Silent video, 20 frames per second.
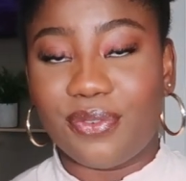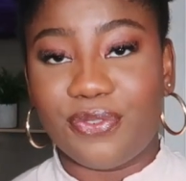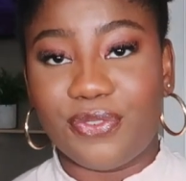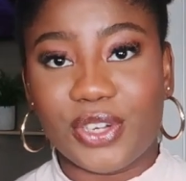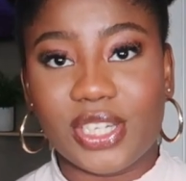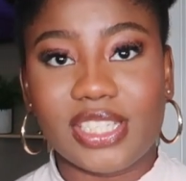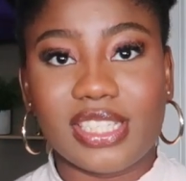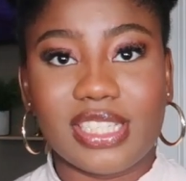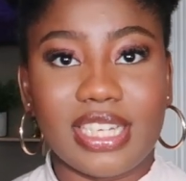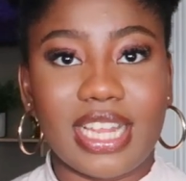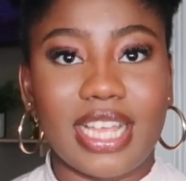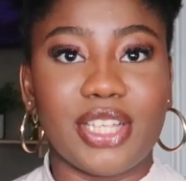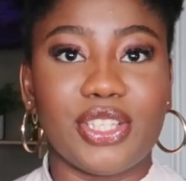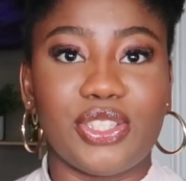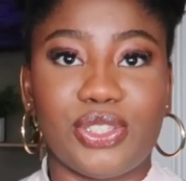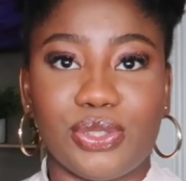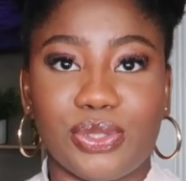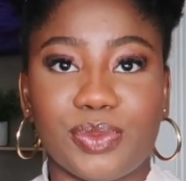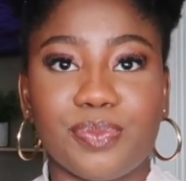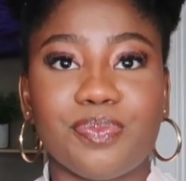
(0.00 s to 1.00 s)
The first thing
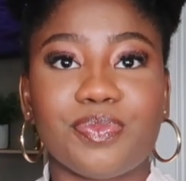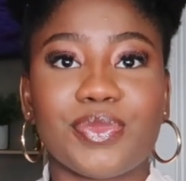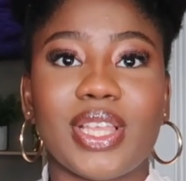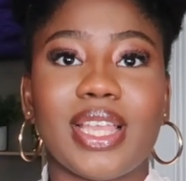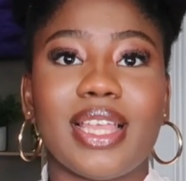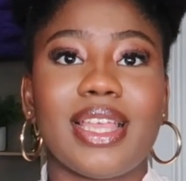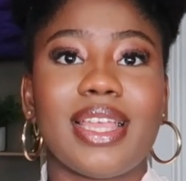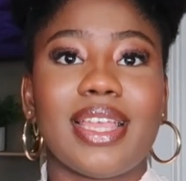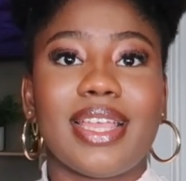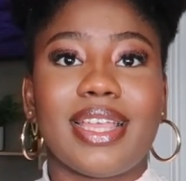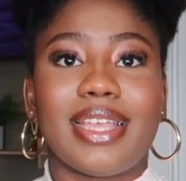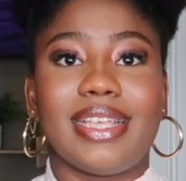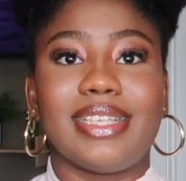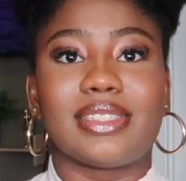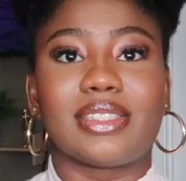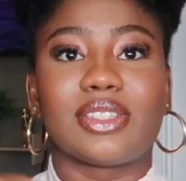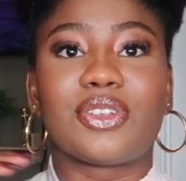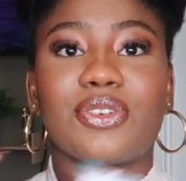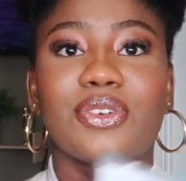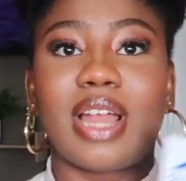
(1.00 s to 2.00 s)
I do
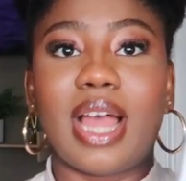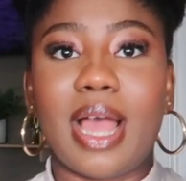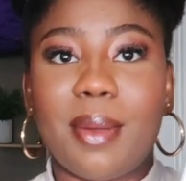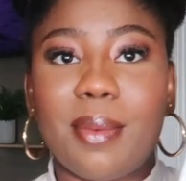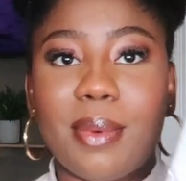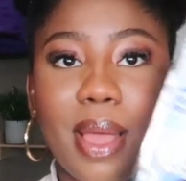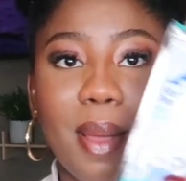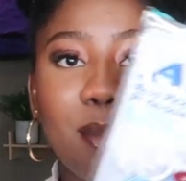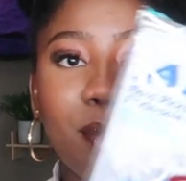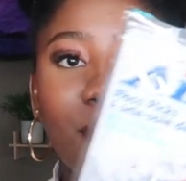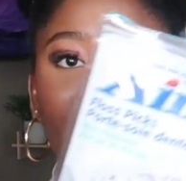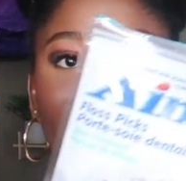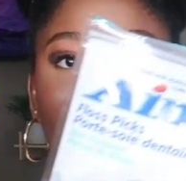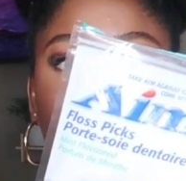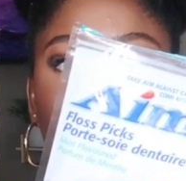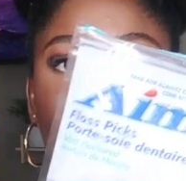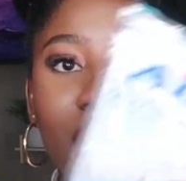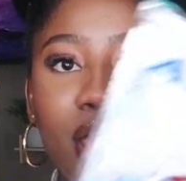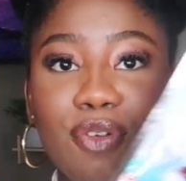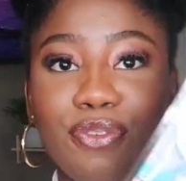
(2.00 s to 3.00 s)
is grab
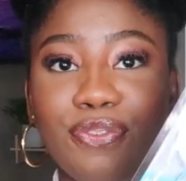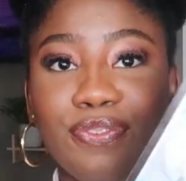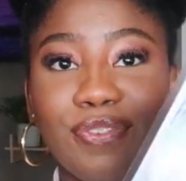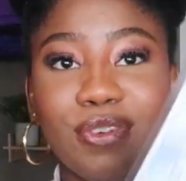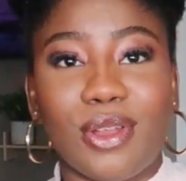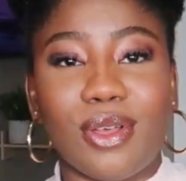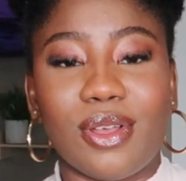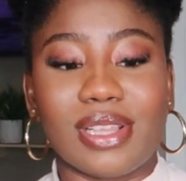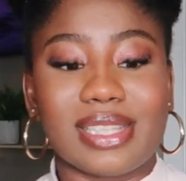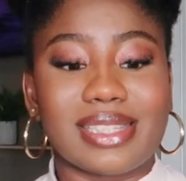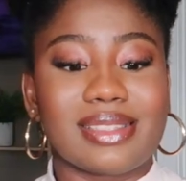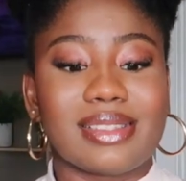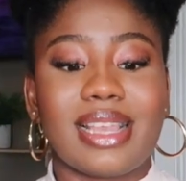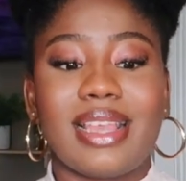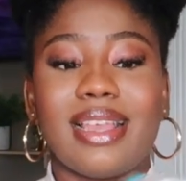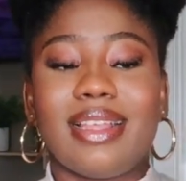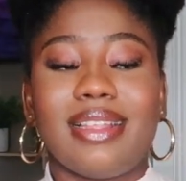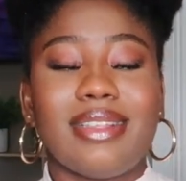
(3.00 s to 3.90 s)
my floss.